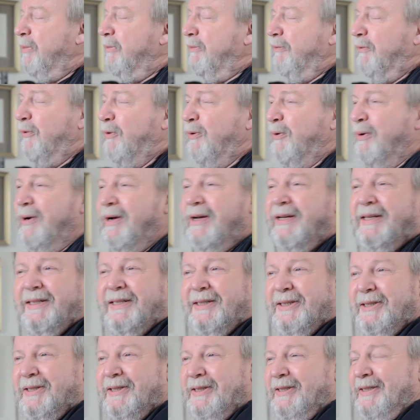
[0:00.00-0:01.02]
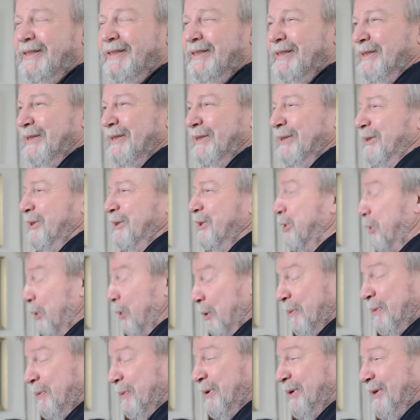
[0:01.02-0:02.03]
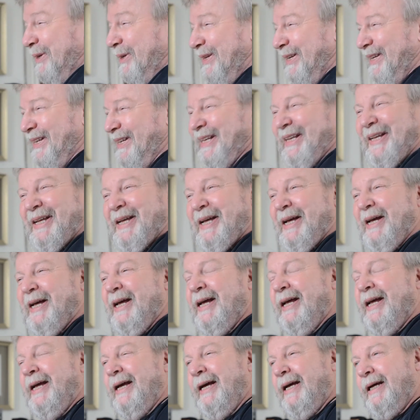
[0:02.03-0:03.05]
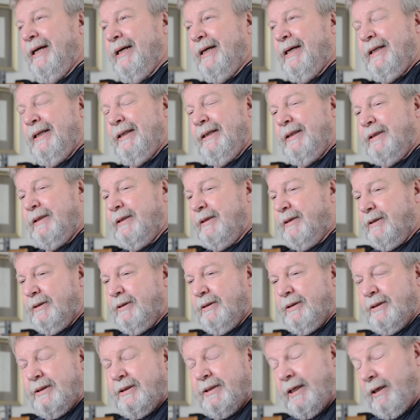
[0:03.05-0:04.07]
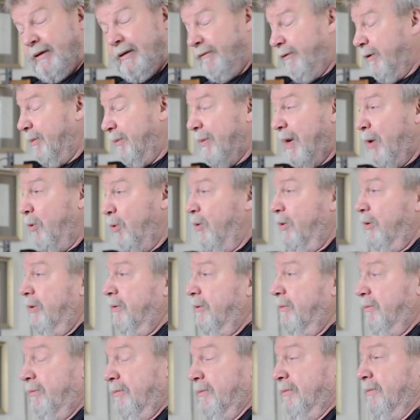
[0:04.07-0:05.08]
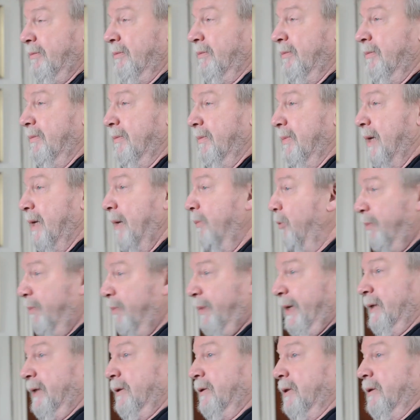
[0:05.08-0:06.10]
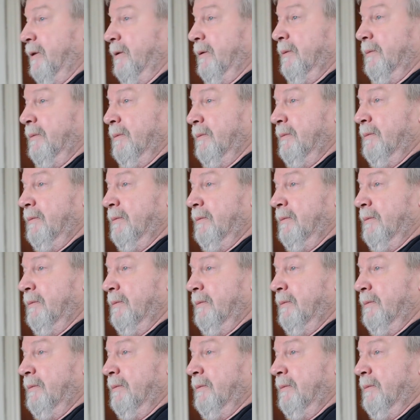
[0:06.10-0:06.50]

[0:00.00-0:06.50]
before I stopped and said from now on, I'm a painter.